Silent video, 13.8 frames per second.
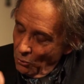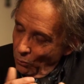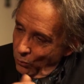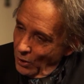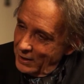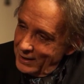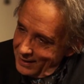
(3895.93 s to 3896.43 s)

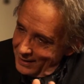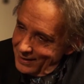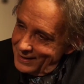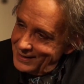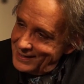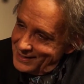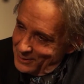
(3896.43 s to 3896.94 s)
what it
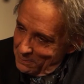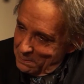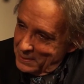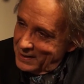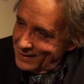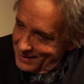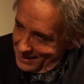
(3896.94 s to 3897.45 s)
is to be
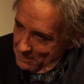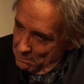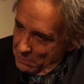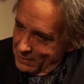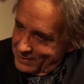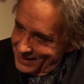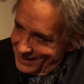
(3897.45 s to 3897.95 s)
an
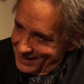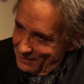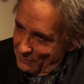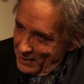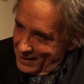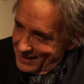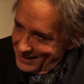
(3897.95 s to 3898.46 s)
embodied
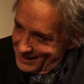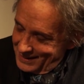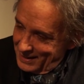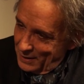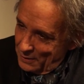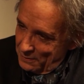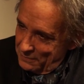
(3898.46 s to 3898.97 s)
divine I
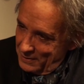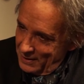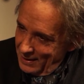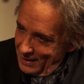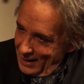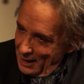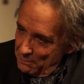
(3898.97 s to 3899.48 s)
self. Agree.
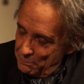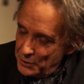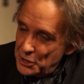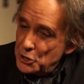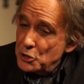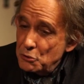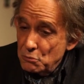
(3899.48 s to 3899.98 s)
And
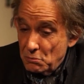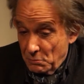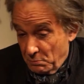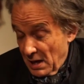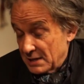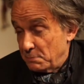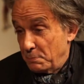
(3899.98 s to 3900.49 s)
brings you,
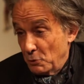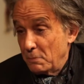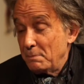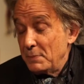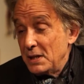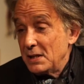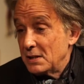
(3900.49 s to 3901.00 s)
has brought
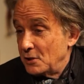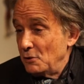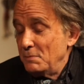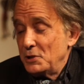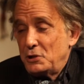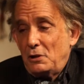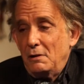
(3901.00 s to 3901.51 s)
me so
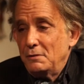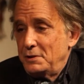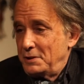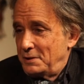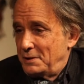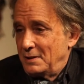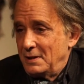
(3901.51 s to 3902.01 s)
much closer
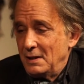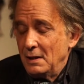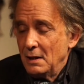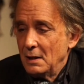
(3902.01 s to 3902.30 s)
to the